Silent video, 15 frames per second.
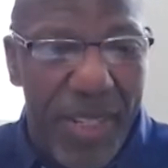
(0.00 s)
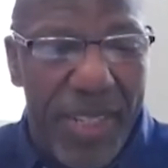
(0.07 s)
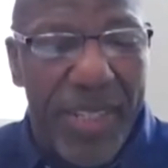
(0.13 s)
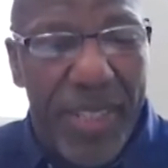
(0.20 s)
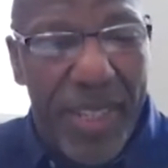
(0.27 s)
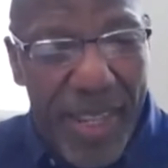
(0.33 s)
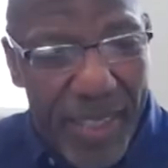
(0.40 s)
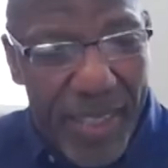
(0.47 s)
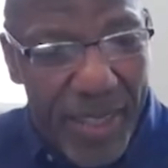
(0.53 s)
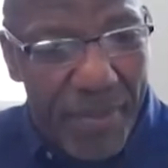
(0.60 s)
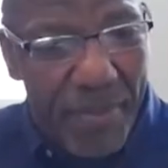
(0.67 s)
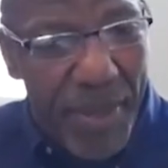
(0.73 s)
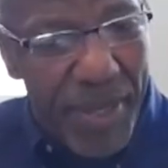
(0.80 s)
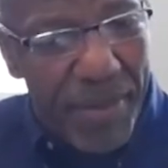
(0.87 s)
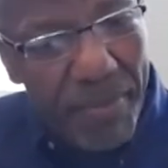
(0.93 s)
which tend
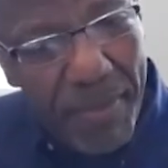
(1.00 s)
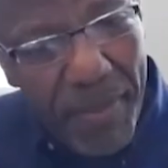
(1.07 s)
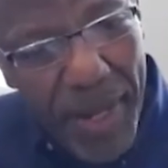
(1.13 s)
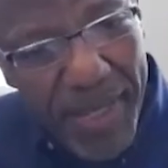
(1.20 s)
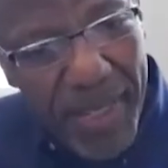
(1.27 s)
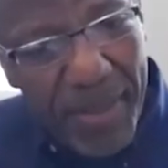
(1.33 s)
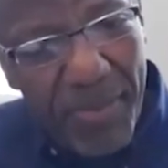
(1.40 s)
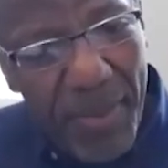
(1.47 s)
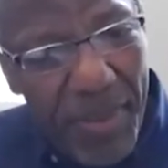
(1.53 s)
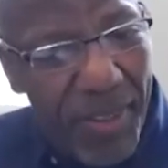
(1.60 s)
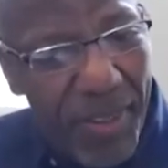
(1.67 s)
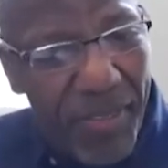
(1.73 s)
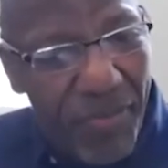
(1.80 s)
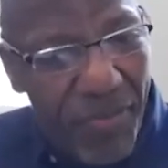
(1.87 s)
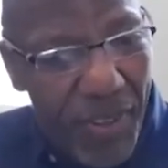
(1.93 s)
to be much more